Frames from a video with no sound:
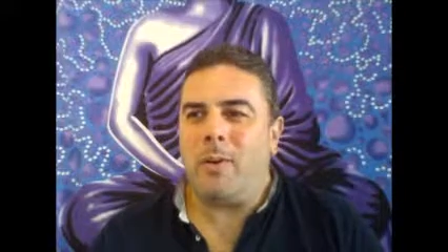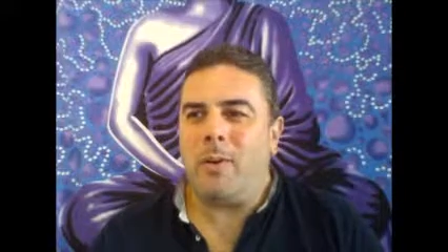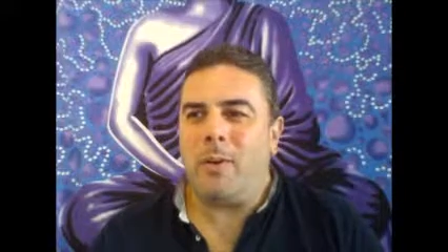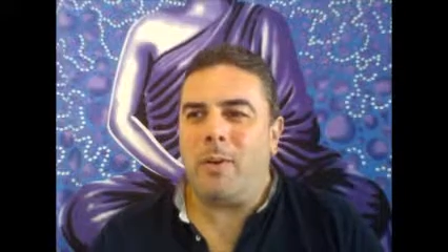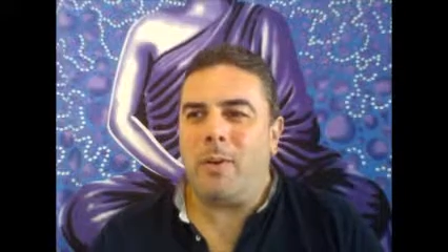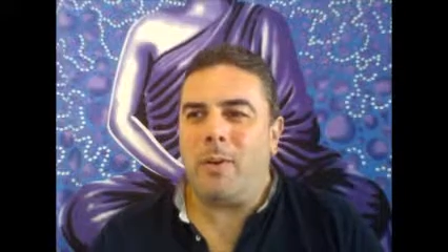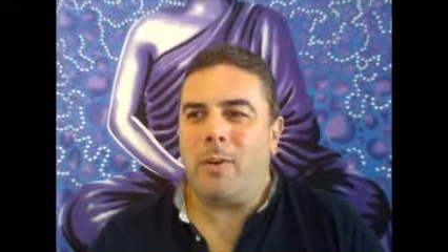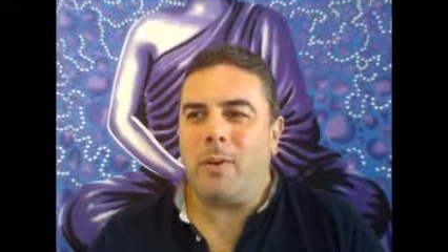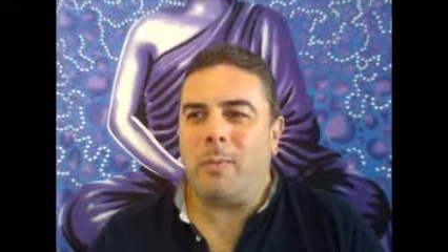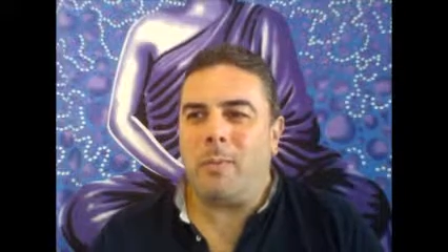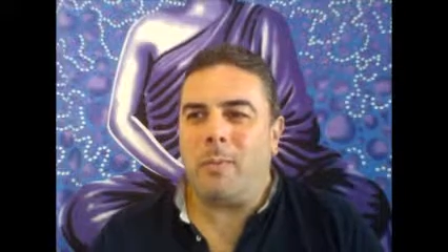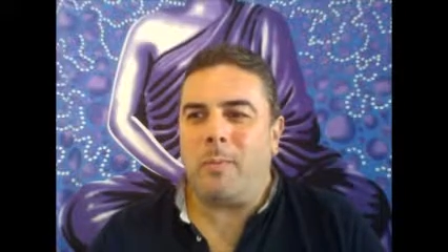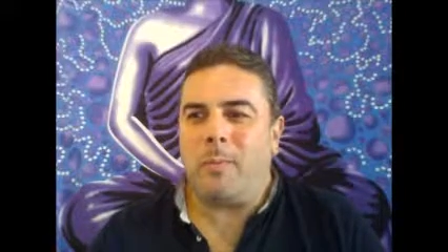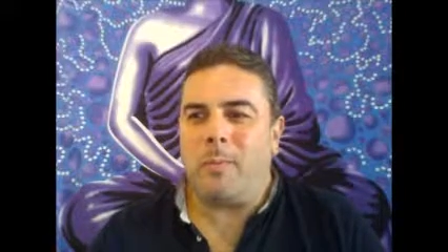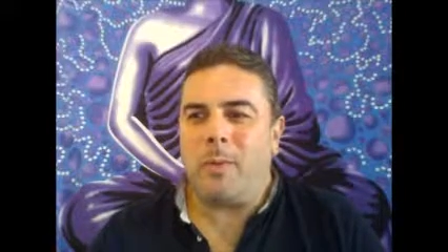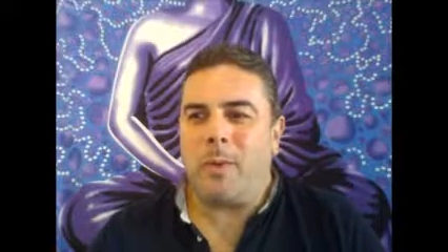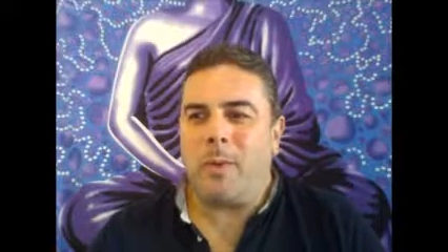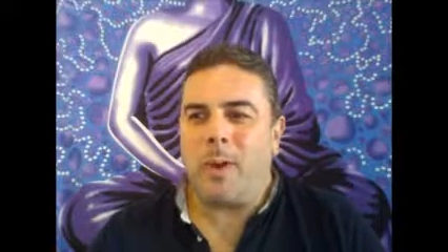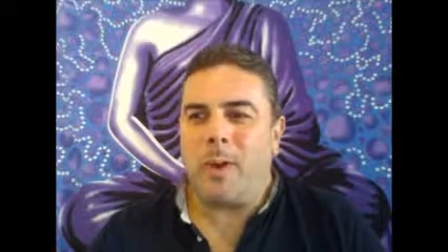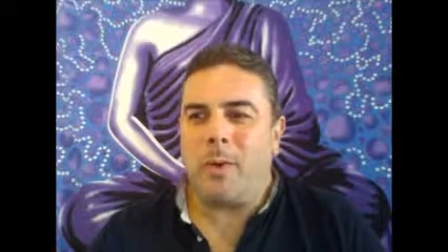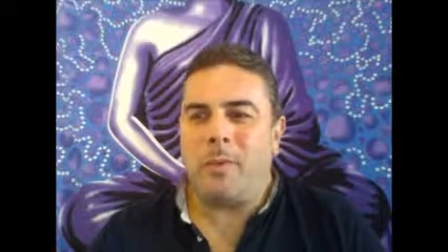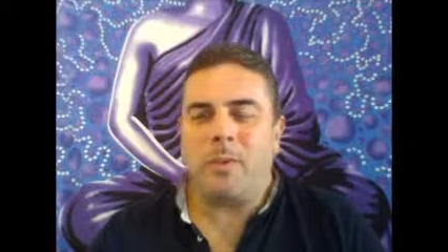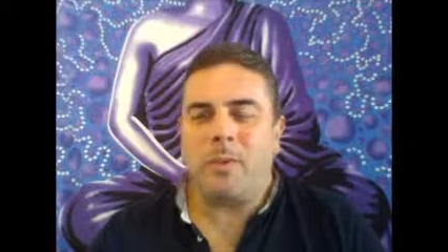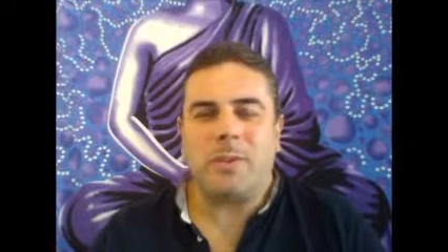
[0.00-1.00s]
or
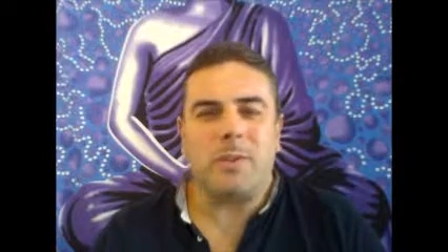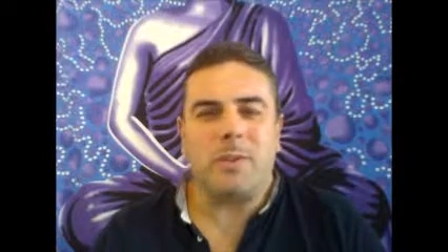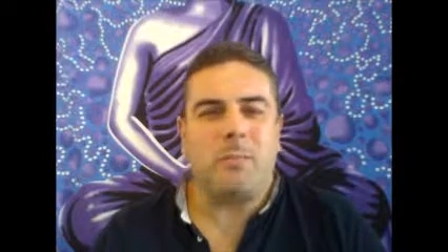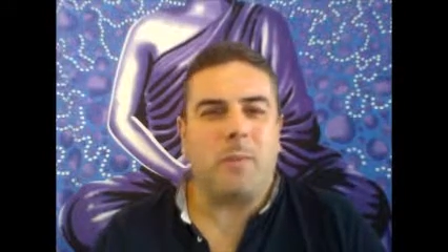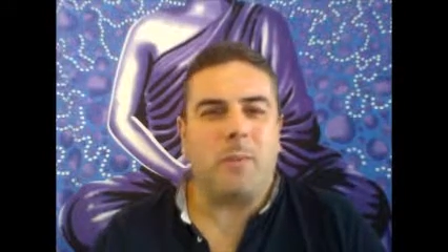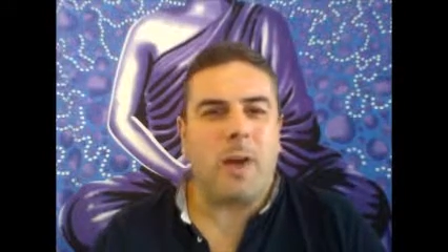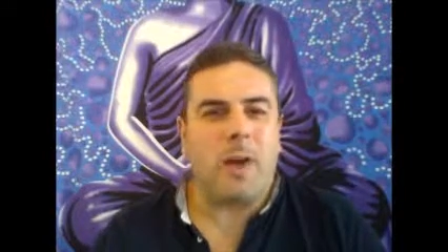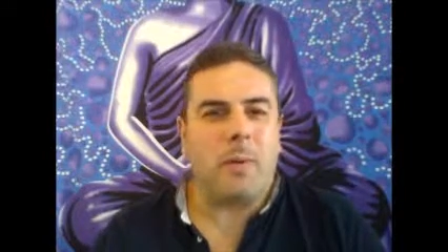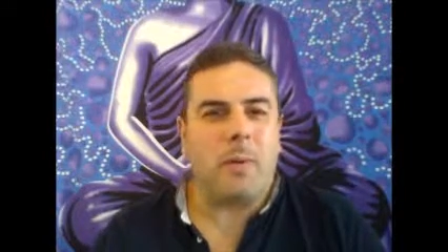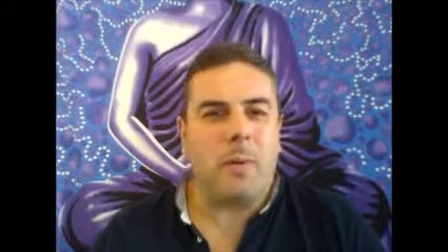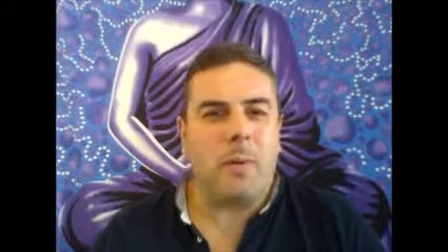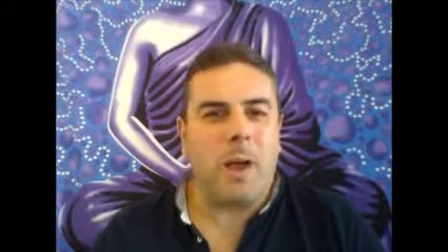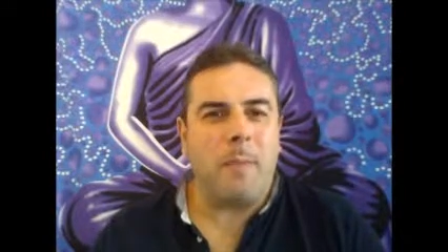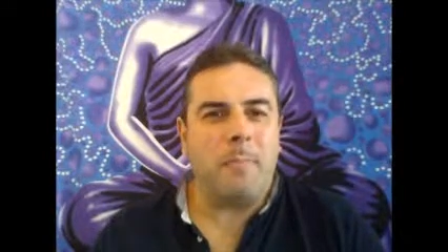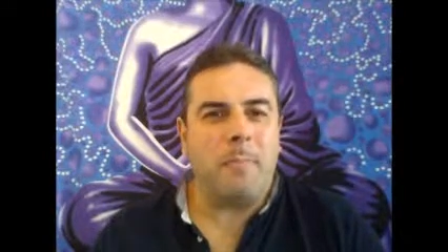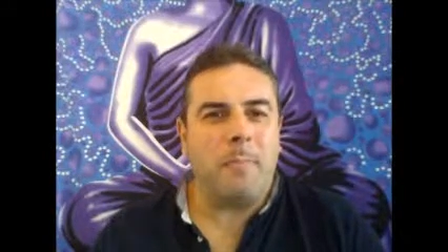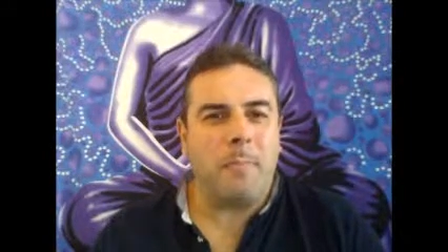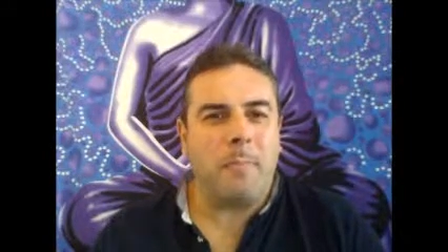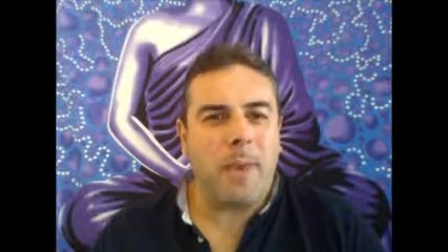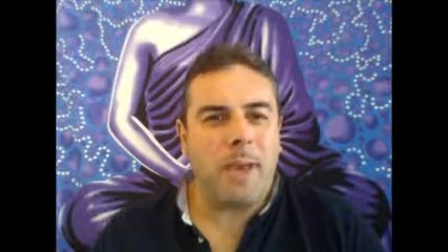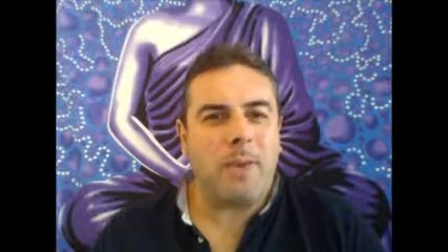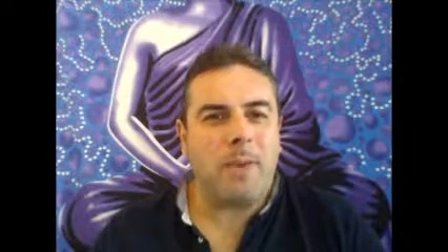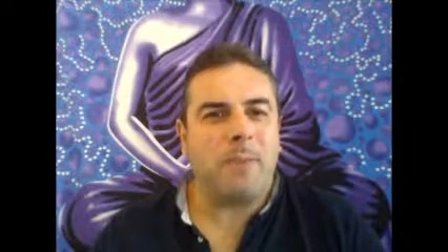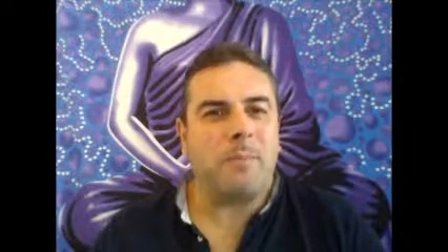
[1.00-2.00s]
go somewhere and
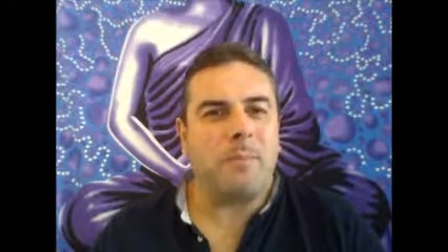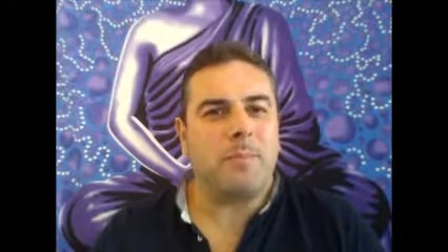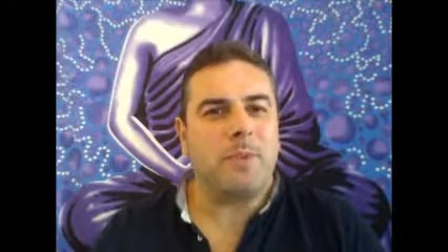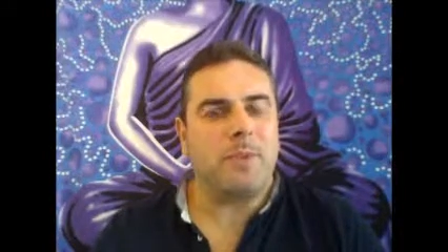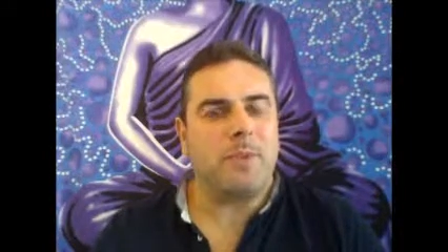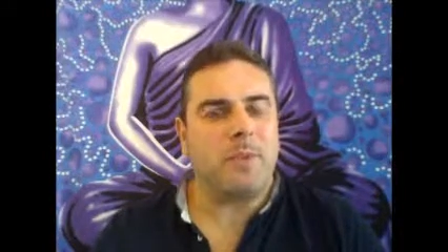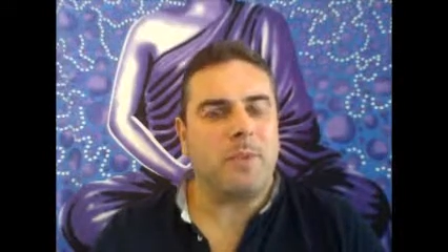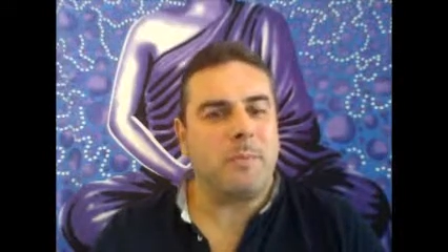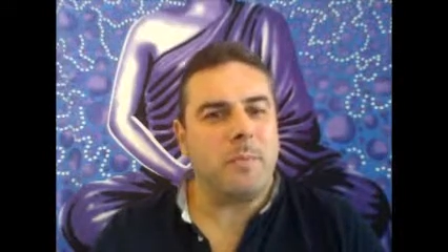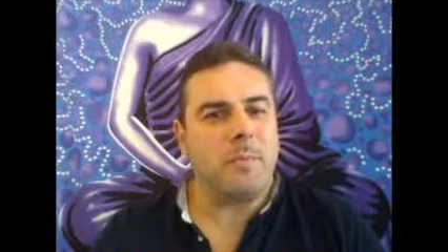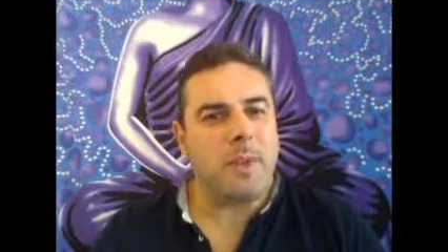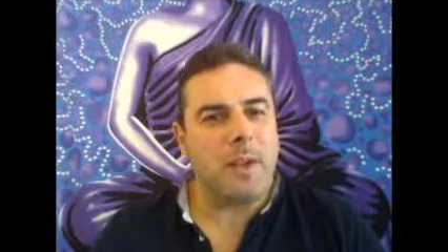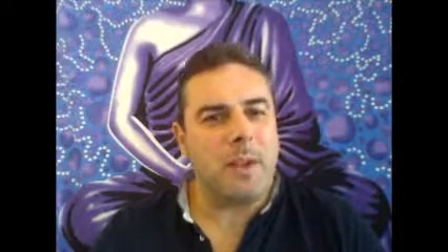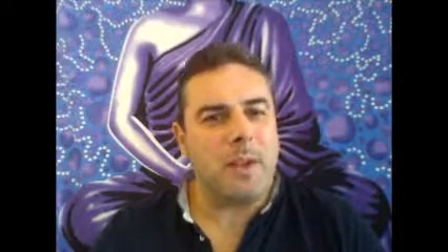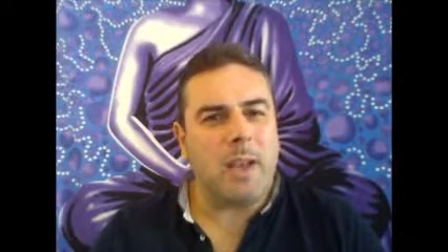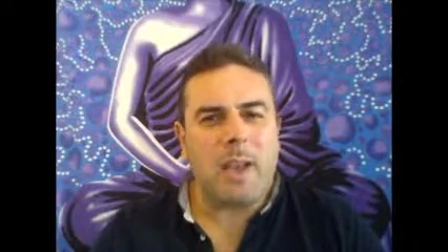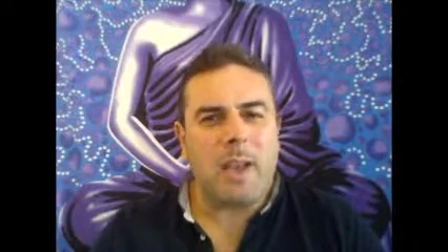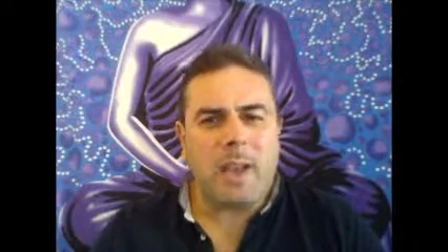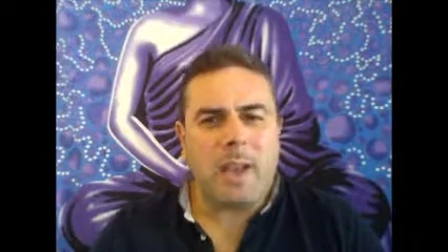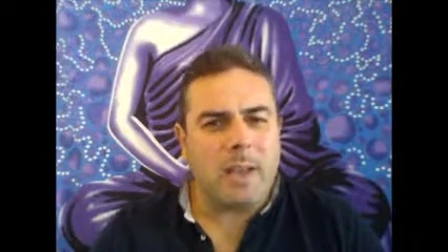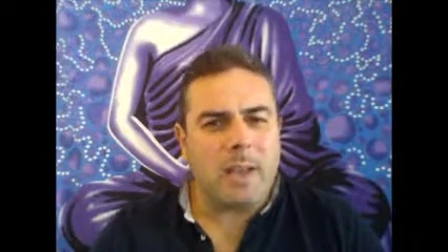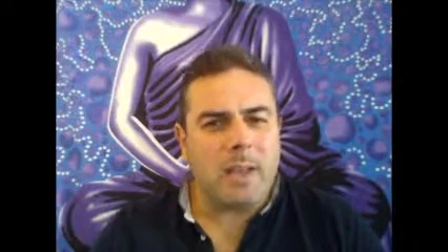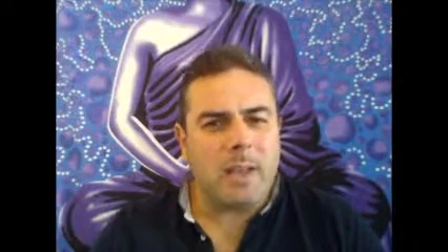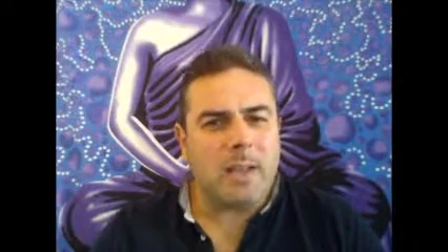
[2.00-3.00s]
pick up something
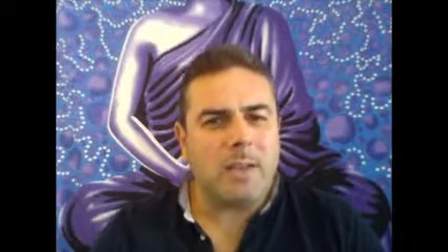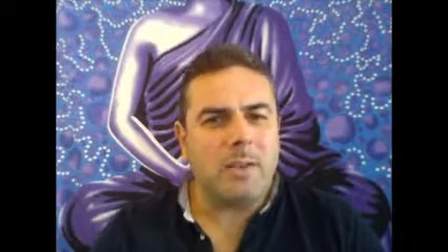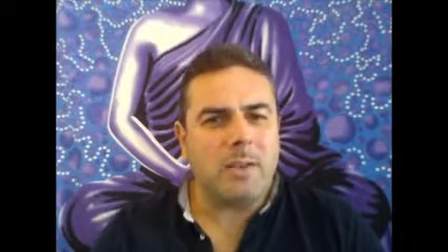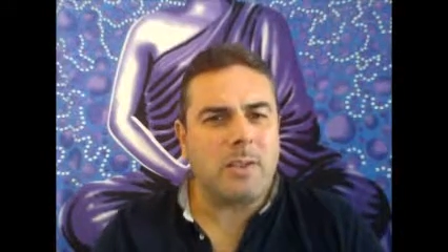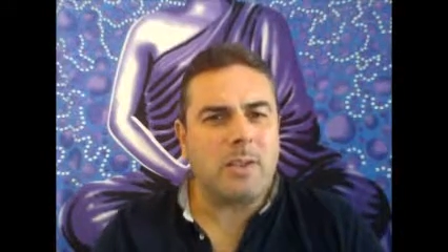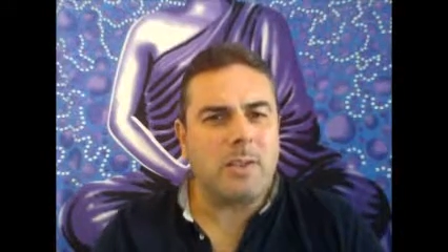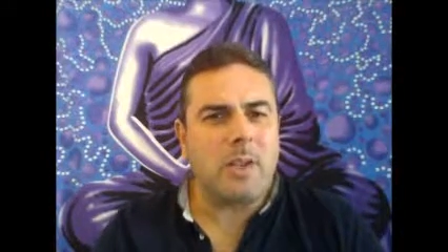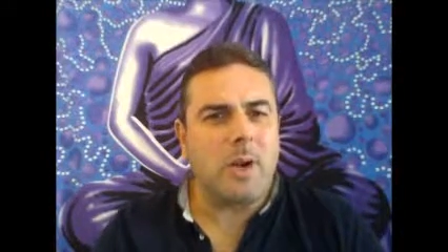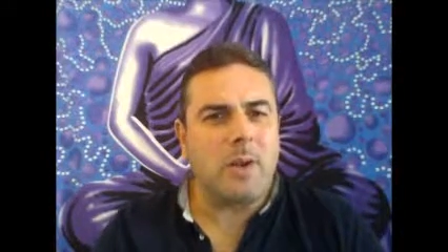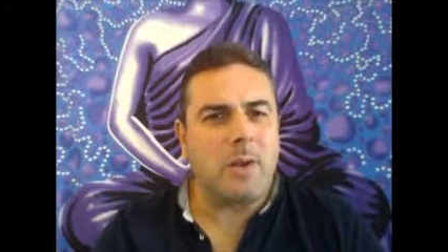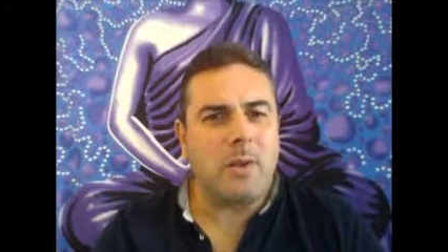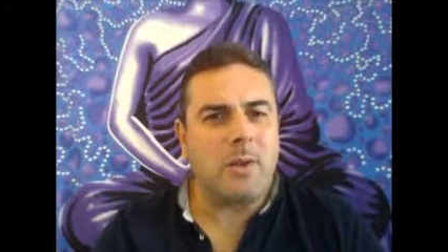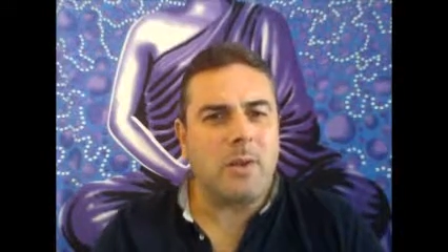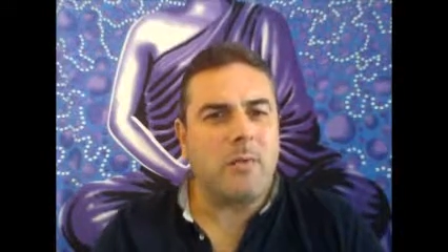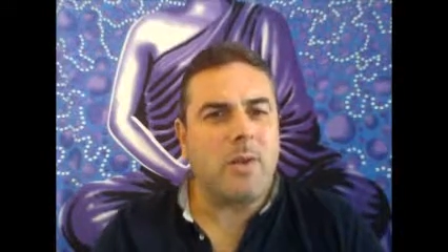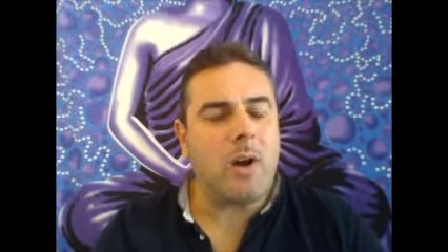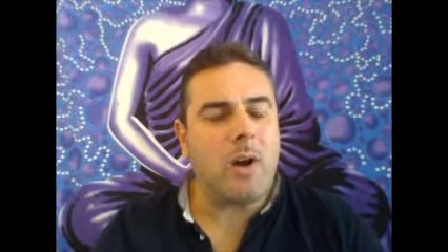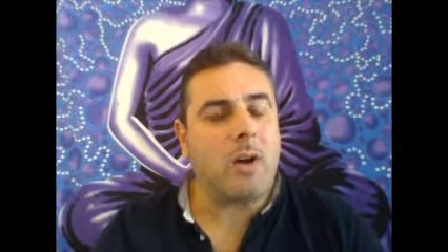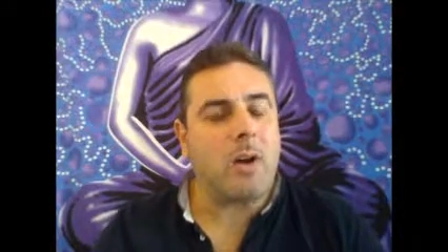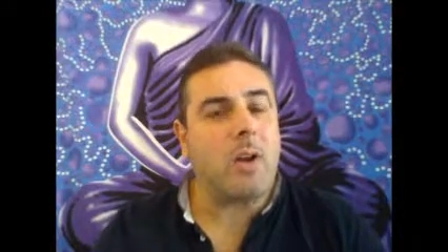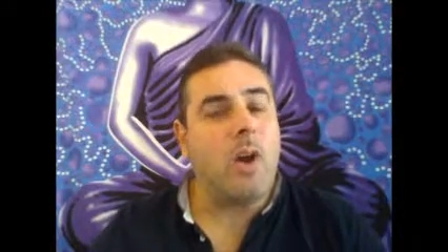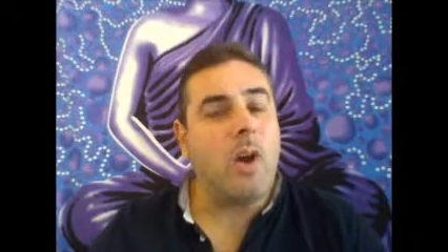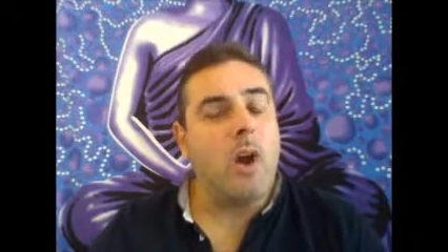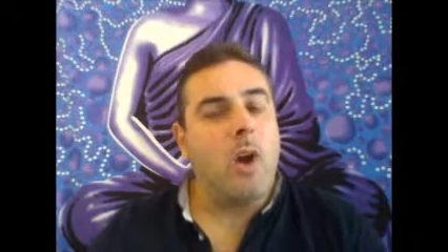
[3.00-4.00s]
like a little stone or
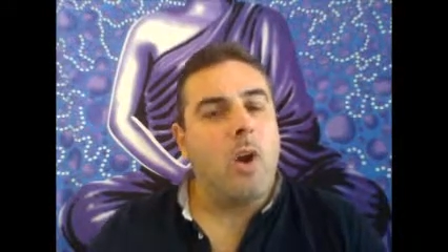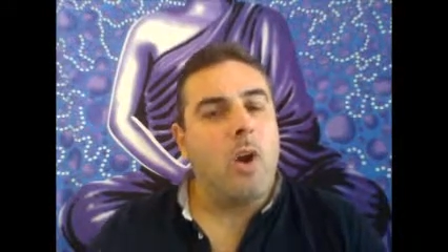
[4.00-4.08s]
rock